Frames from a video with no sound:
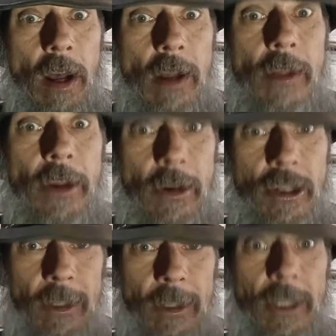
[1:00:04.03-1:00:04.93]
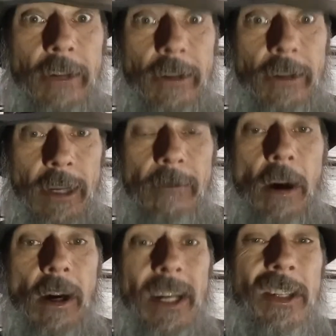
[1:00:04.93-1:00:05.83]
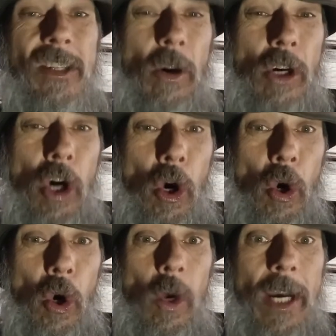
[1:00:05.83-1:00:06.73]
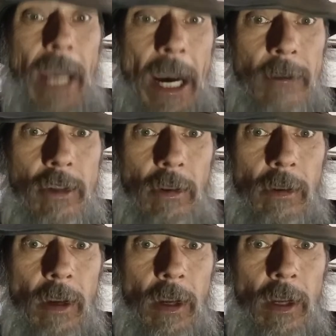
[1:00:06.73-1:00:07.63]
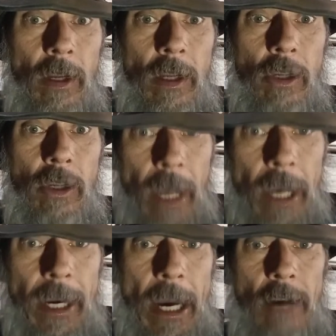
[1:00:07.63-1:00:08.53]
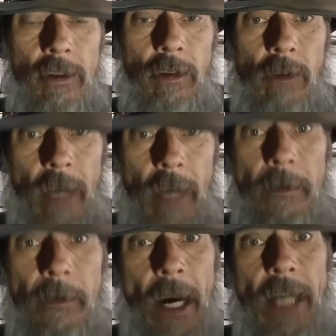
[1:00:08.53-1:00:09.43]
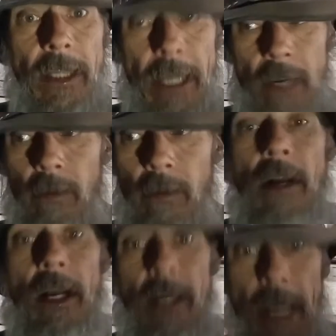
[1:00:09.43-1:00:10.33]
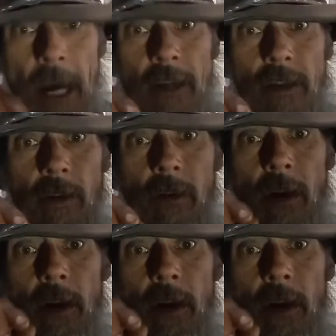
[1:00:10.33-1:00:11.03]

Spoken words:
There's something seriously wrong. It's called co-counsel. You can't counsel. You can't provide legal counsel